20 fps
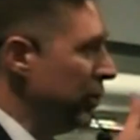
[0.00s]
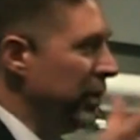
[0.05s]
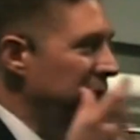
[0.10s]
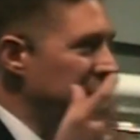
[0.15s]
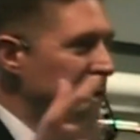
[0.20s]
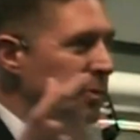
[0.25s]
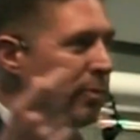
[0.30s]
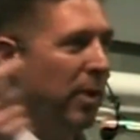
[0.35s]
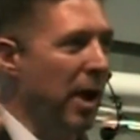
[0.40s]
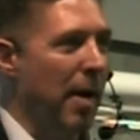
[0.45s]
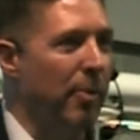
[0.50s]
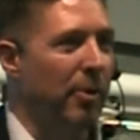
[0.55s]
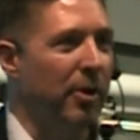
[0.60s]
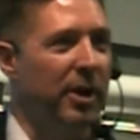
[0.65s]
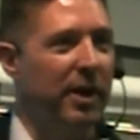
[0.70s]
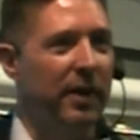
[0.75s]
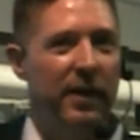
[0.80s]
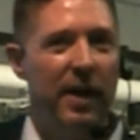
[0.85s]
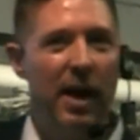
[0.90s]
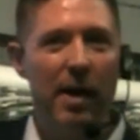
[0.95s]
each property
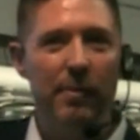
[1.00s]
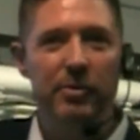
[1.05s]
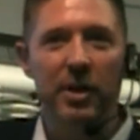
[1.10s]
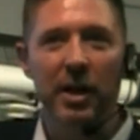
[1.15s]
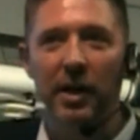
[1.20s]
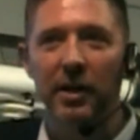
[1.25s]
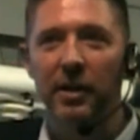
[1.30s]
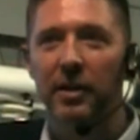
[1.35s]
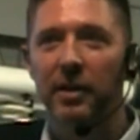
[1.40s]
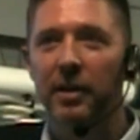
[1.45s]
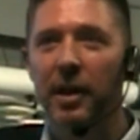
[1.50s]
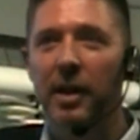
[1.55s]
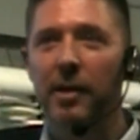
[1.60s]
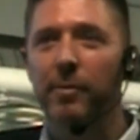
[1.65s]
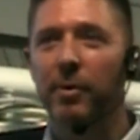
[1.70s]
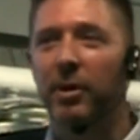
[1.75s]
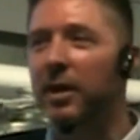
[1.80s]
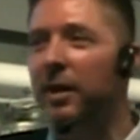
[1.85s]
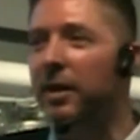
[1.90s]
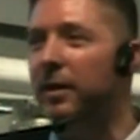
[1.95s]
in the object.
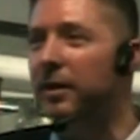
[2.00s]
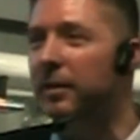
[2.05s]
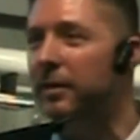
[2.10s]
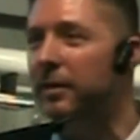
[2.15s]
Anybody?